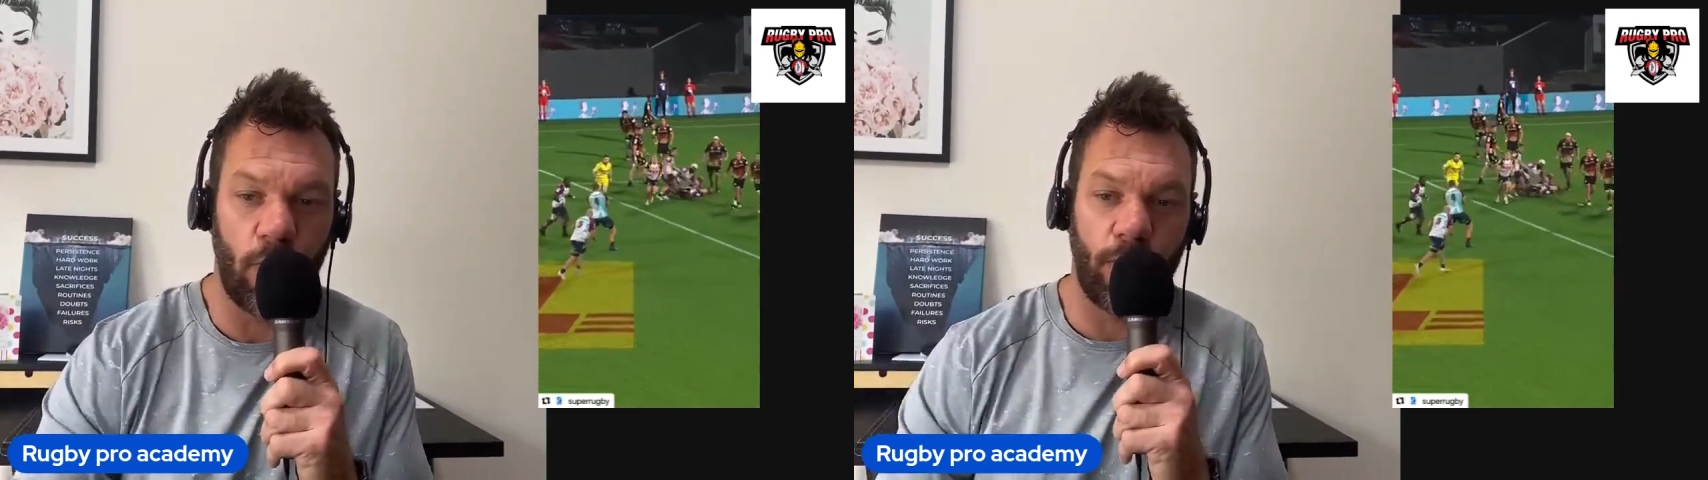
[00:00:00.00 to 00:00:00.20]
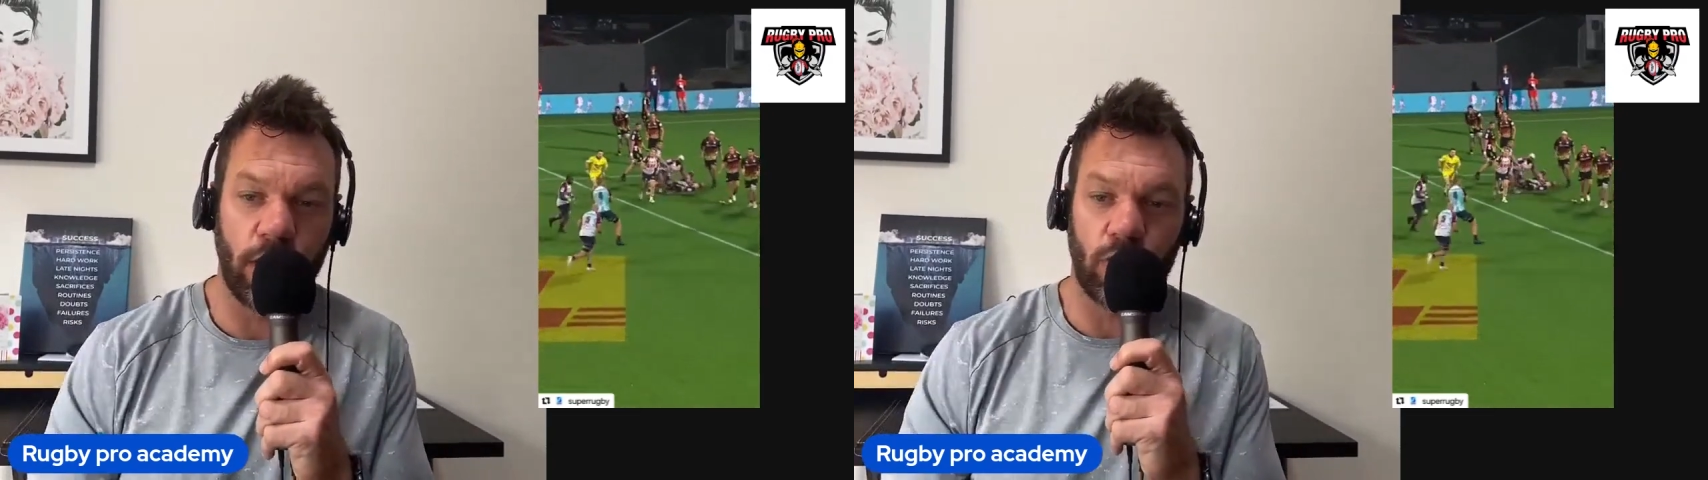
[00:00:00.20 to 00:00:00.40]

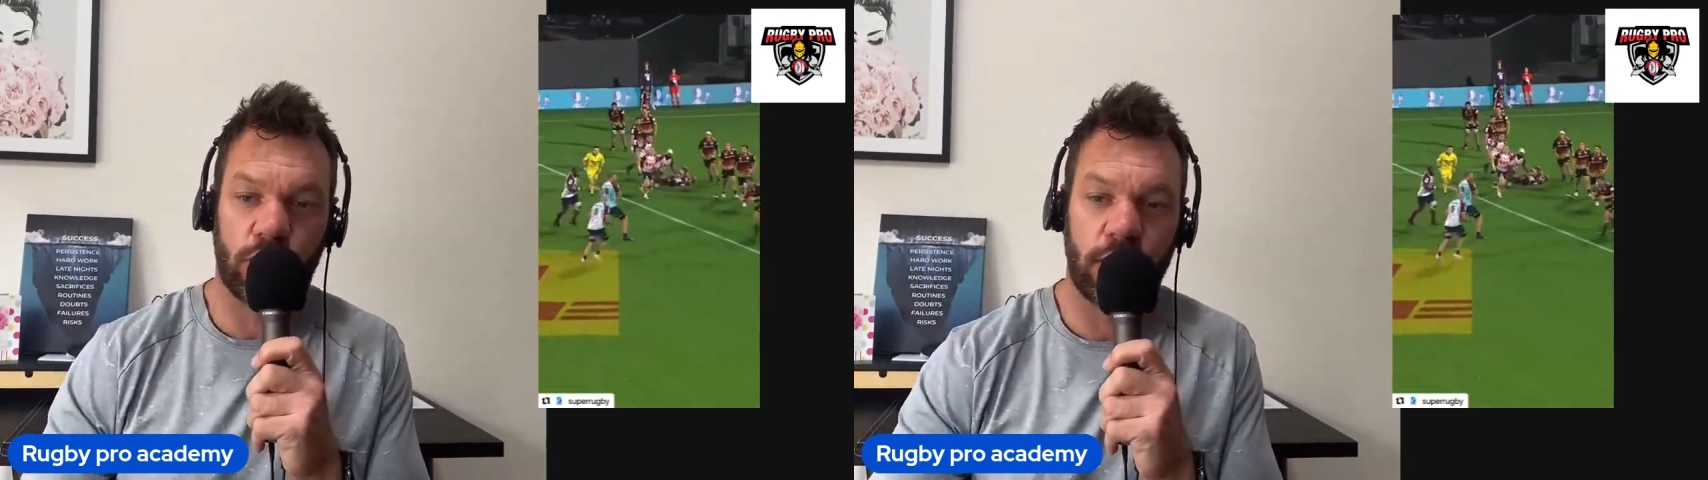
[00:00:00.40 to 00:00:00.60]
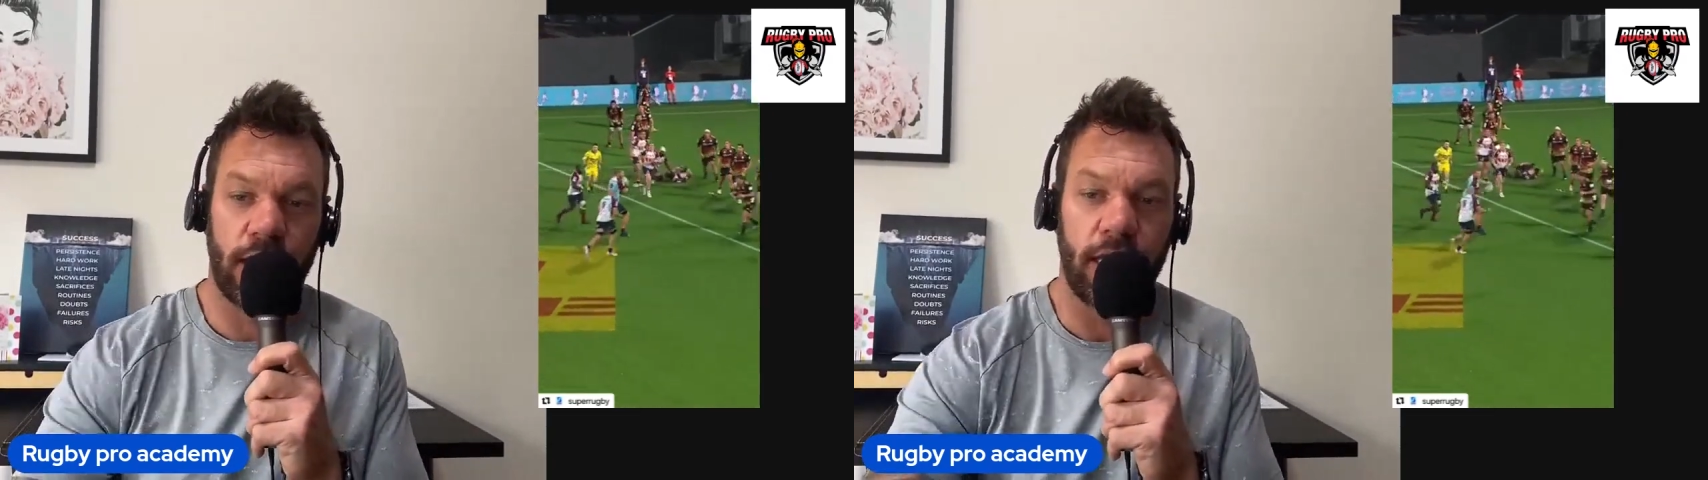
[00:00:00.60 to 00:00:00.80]
but you'll
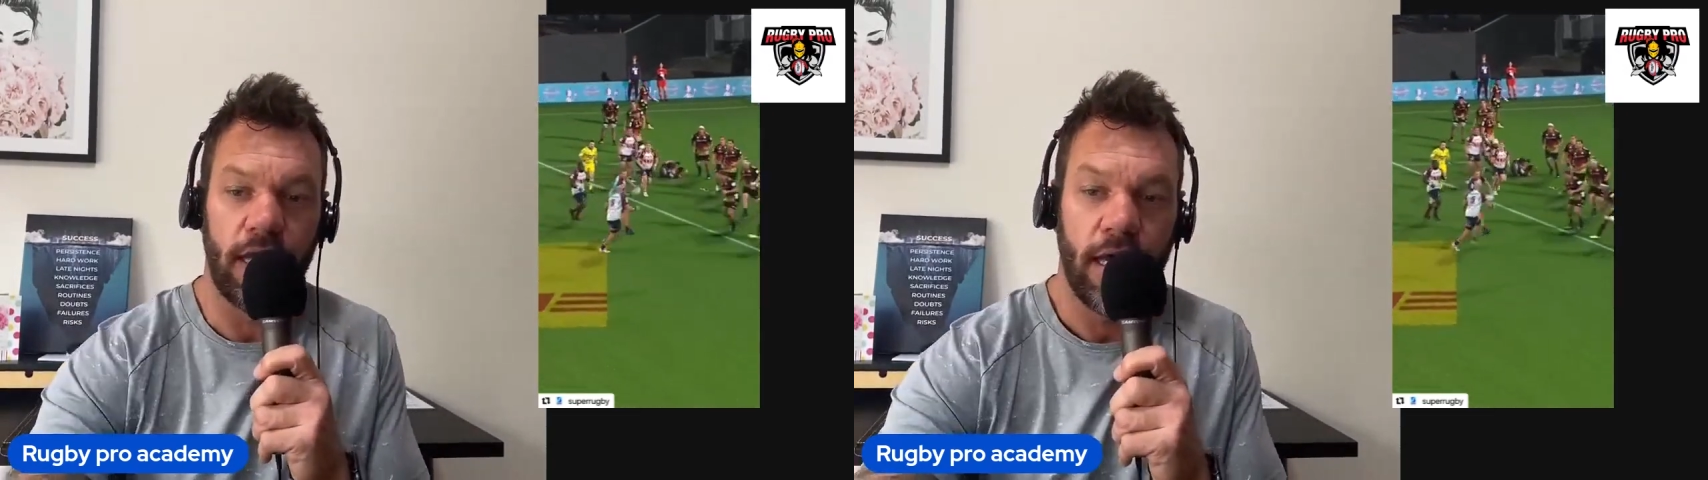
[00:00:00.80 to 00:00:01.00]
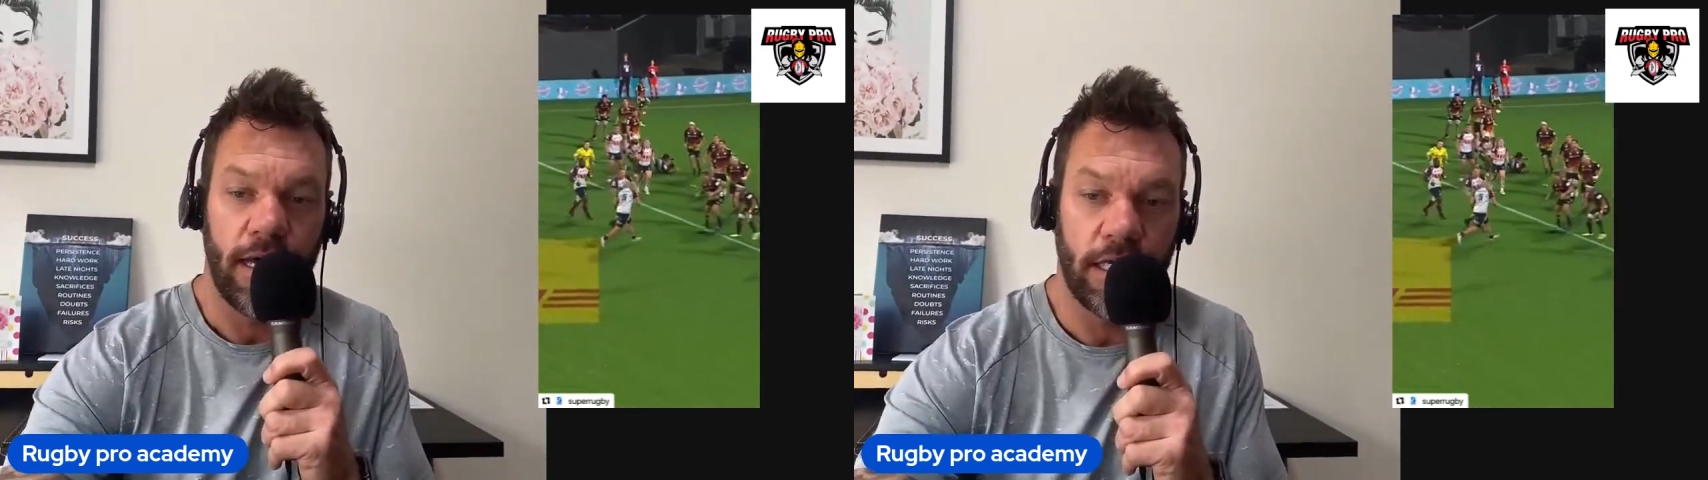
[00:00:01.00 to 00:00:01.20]
see
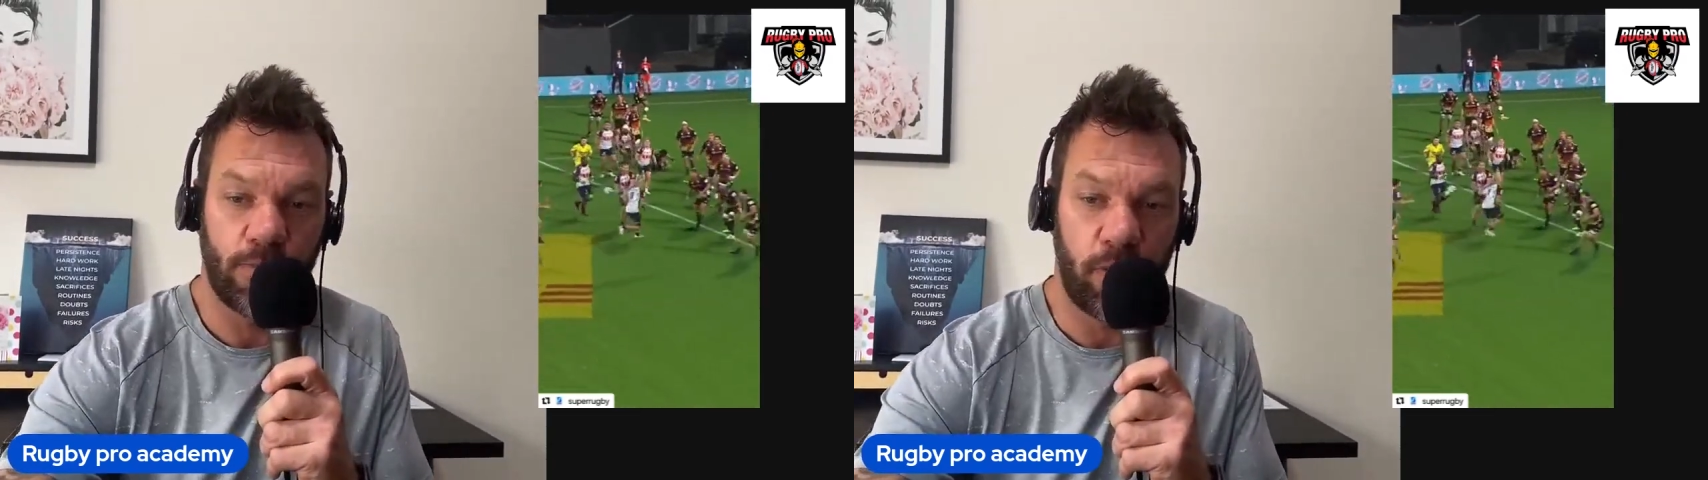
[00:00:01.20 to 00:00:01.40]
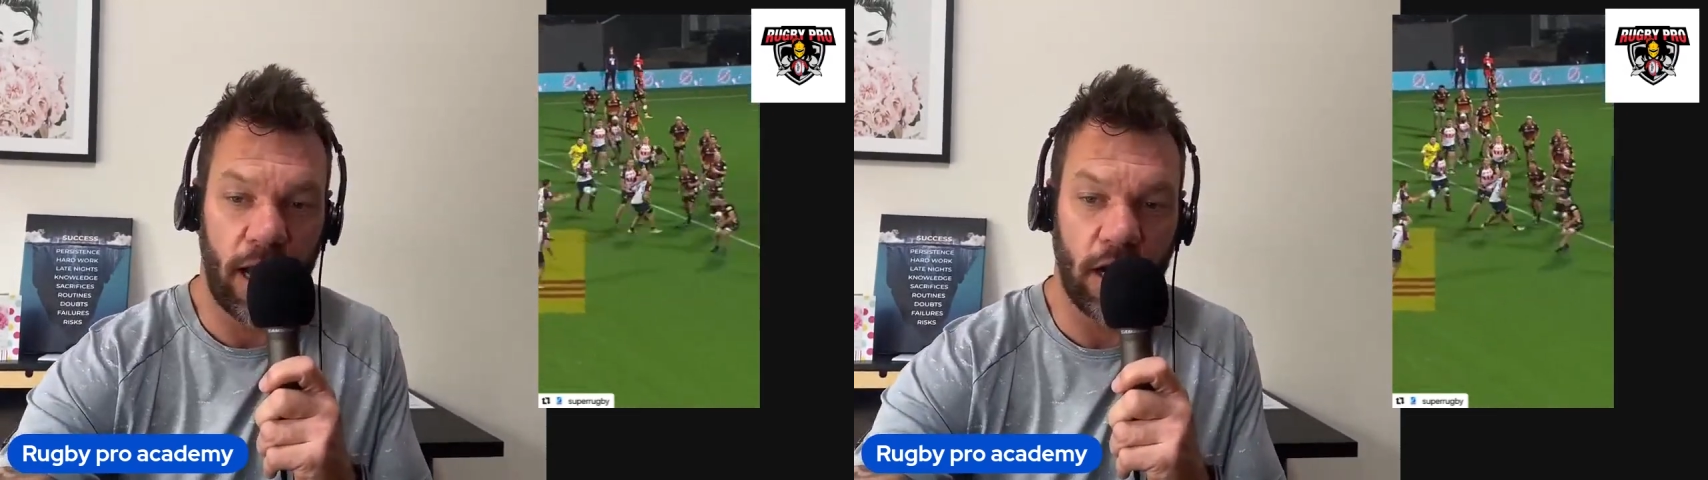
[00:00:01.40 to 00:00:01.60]
he's
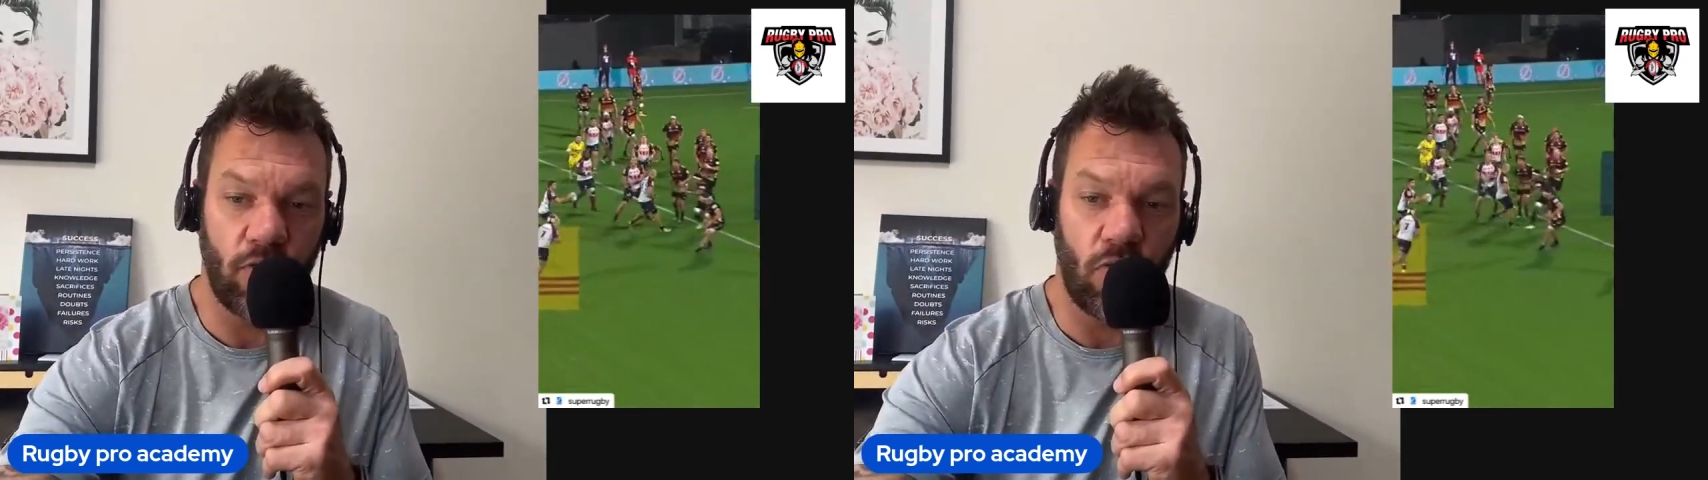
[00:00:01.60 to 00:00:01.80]
playing